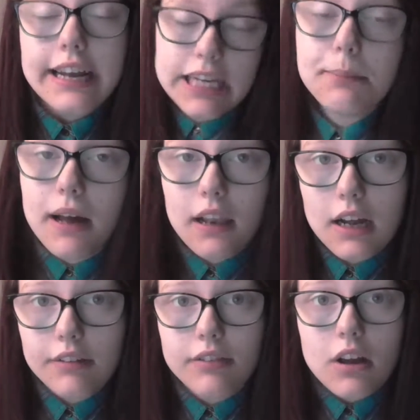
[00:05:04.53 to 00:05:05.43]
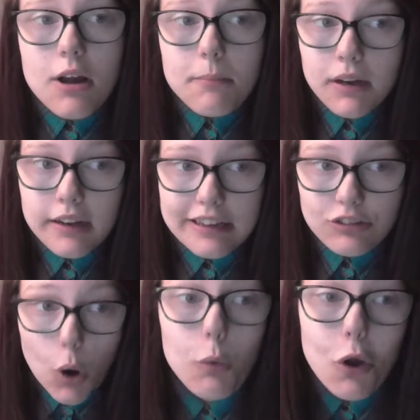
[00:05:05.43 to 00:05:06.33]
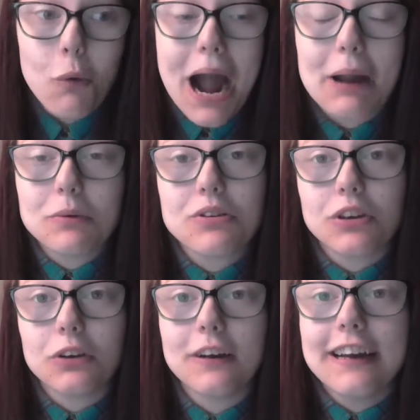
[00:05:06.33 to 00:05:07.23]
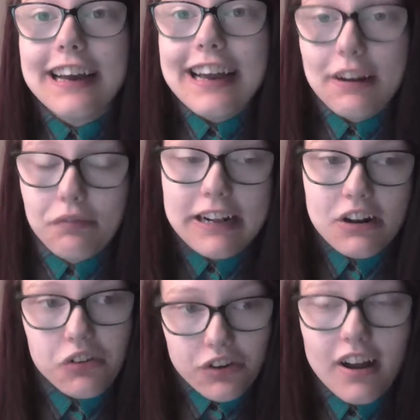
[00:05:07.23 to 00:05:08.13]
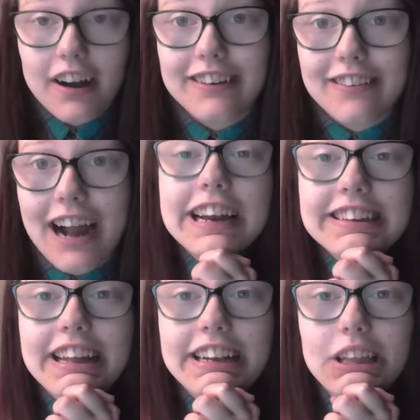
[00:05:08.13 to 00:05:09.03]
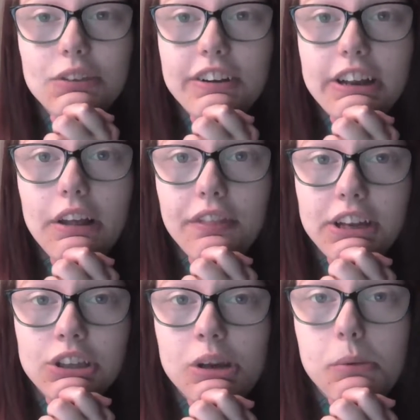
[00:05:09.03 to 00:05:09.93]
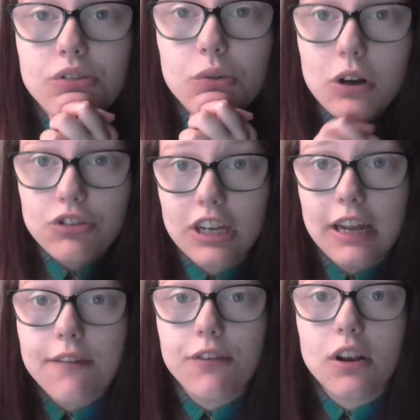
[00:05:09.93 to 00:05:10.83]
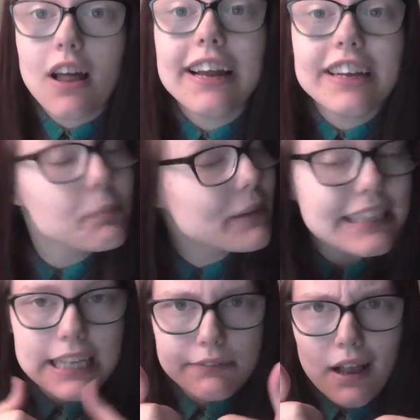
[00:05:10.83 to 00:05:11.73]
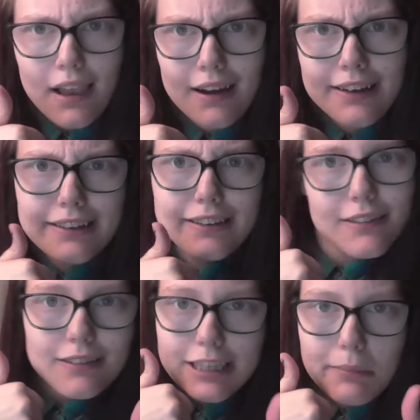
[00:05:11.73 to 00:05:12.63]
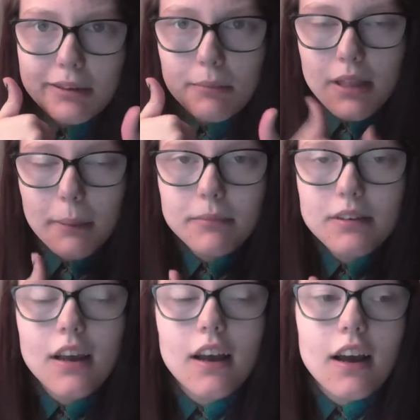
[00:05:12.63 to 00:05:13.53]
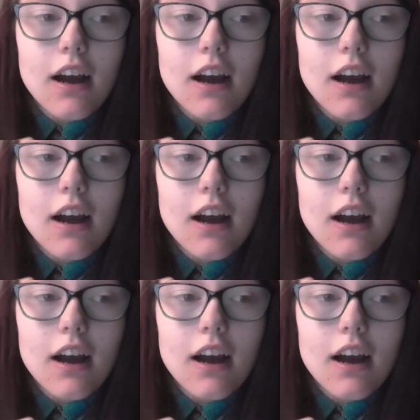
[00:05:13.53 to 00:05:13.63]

and keep it alive, because I don't know what I would do if literature died. That is the end of this video. Thank you so much for watching. If you liked, please give it a like. Give me some thumbs.